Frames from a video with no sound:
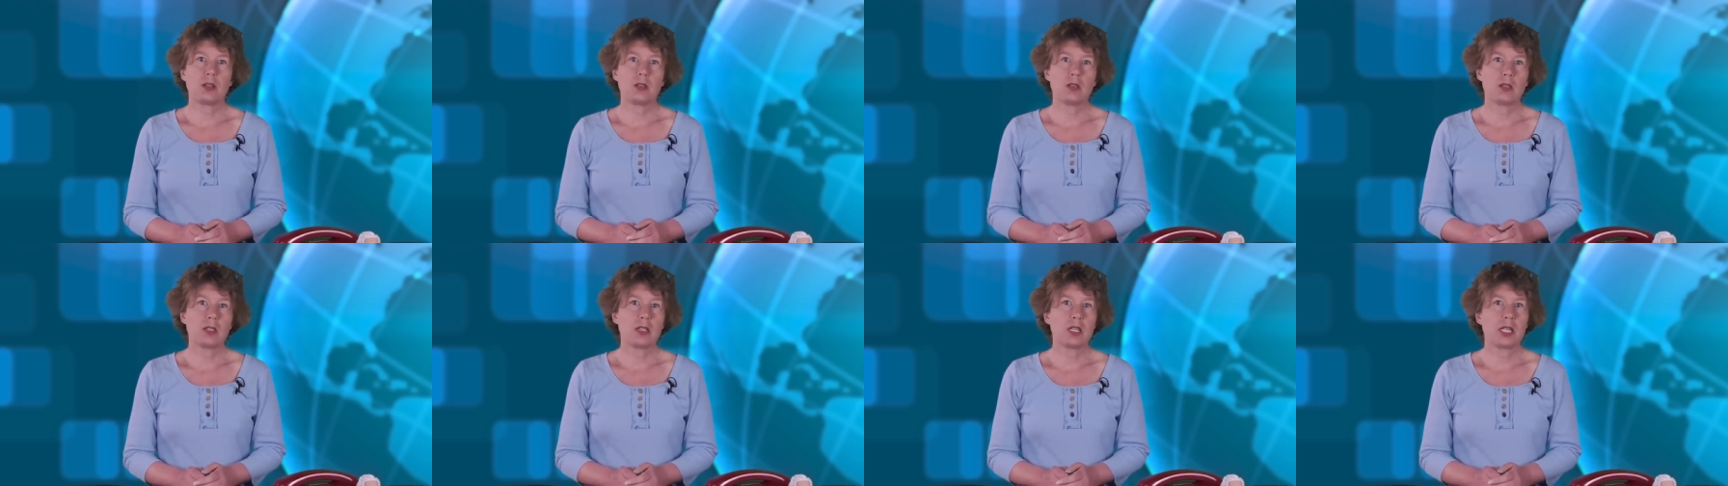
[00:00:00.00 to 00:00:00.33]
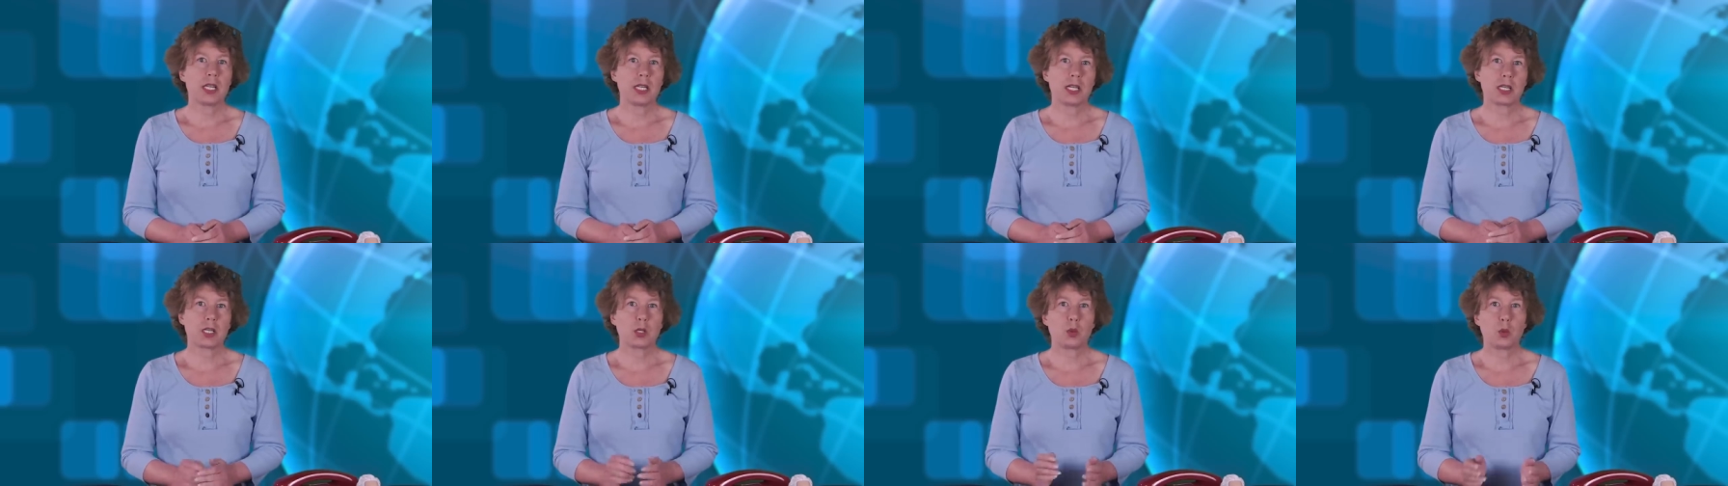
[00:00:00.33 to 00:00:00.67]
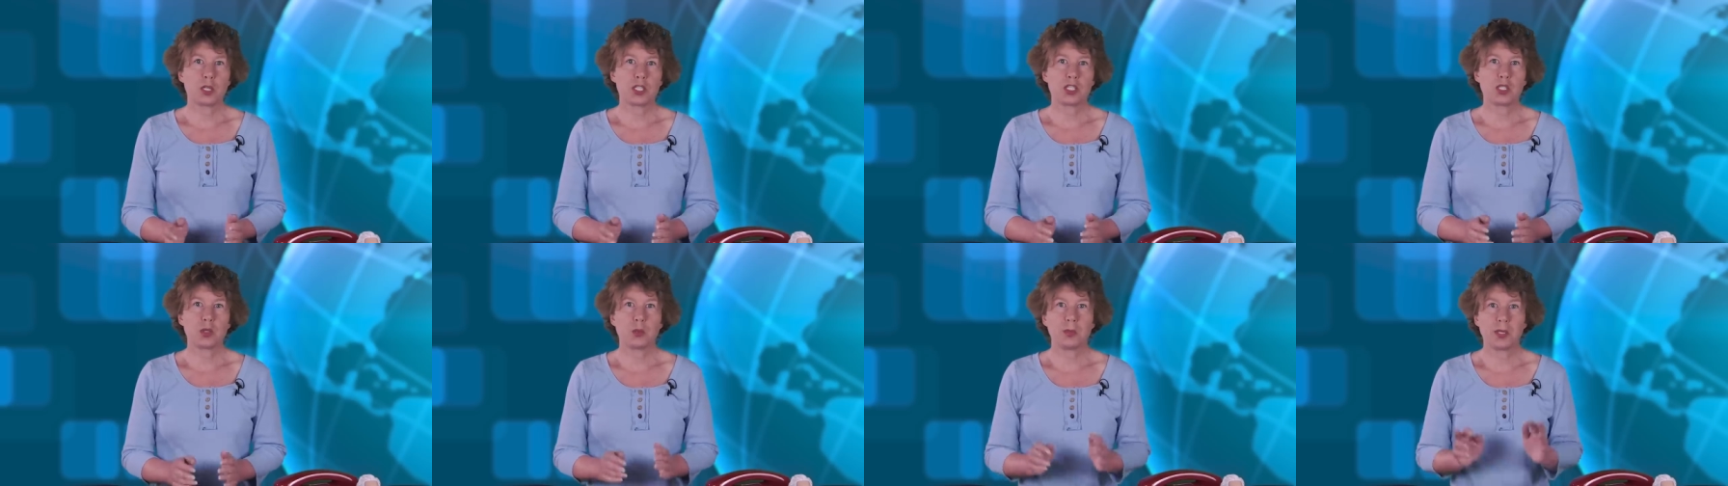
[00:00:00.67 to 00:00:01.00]
earlier
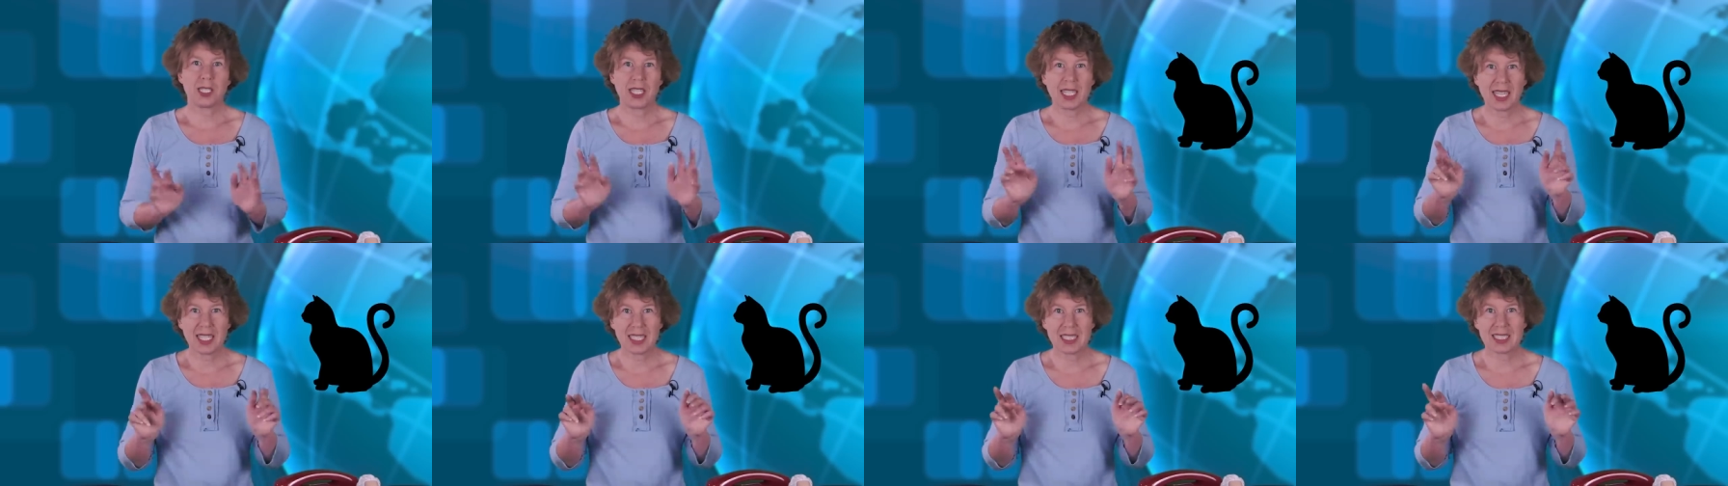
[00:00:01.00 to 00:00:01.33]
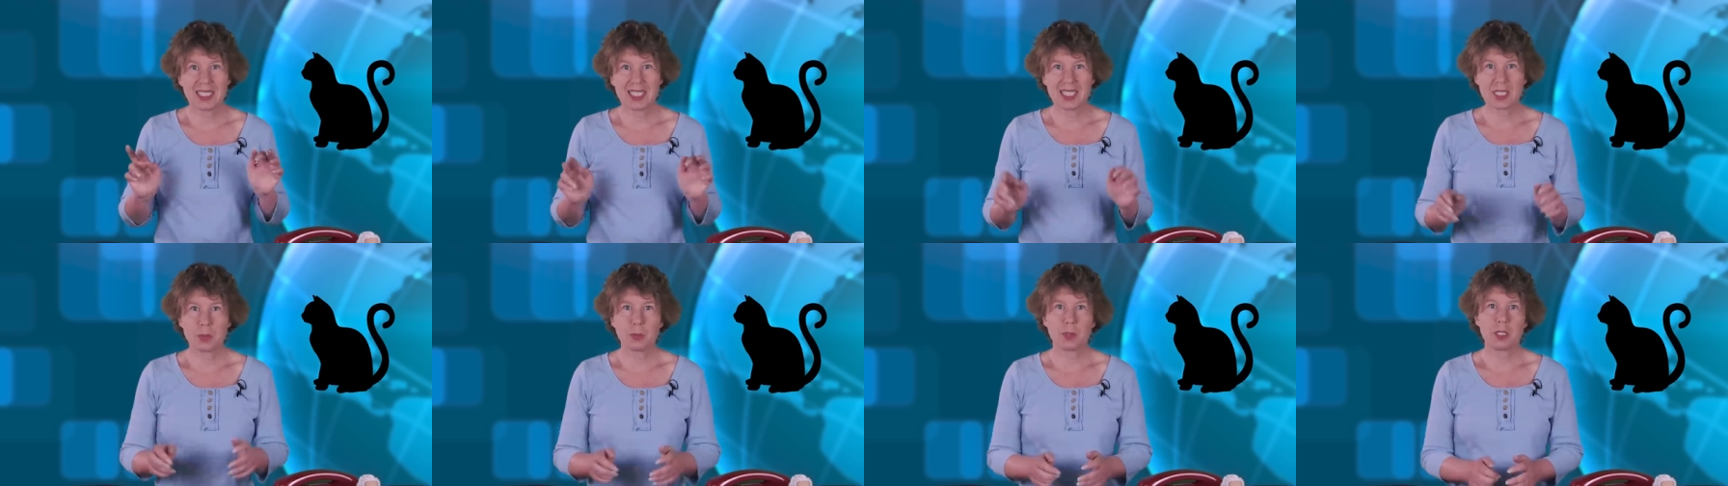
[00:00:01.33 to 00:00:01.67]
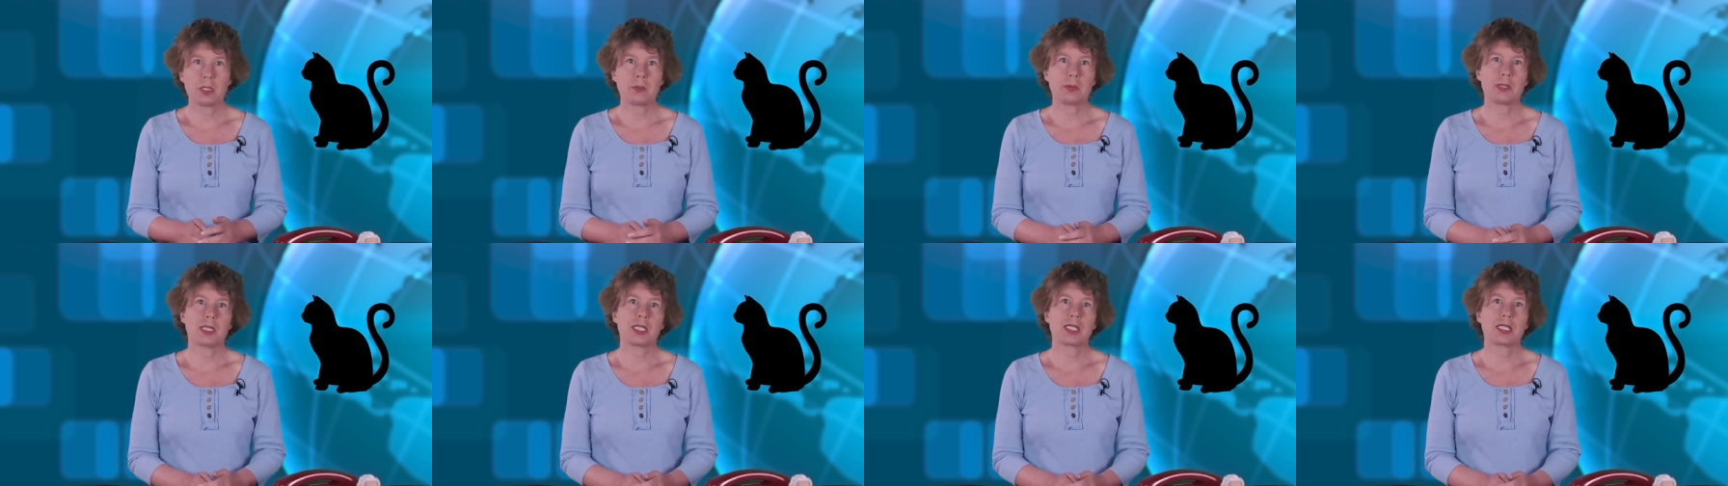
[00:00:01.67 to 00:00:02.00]
quantum cat
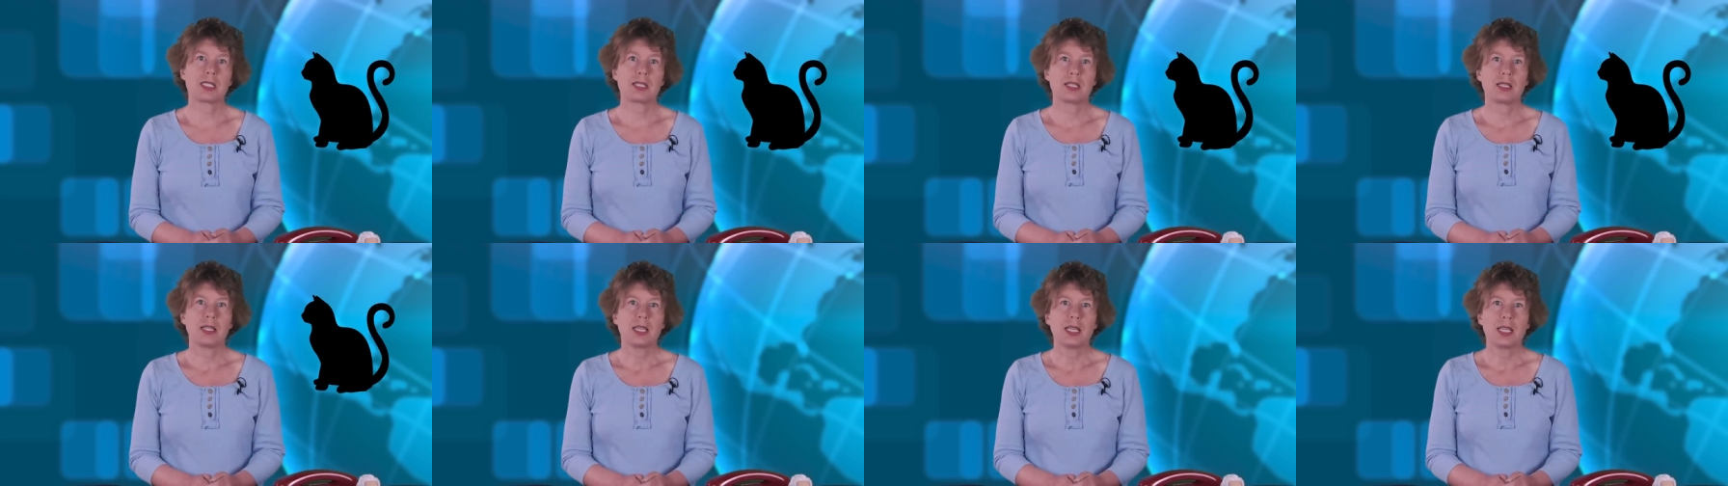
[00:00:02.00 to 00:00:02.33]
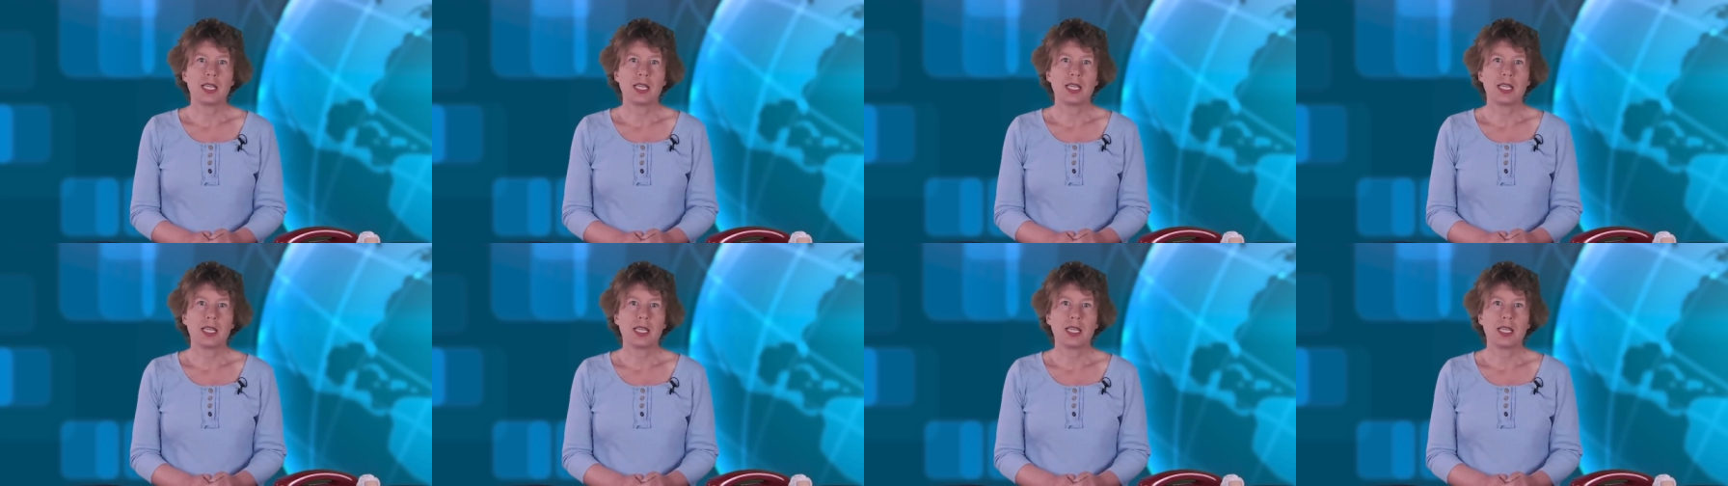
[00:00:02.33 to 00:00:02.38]
experiments.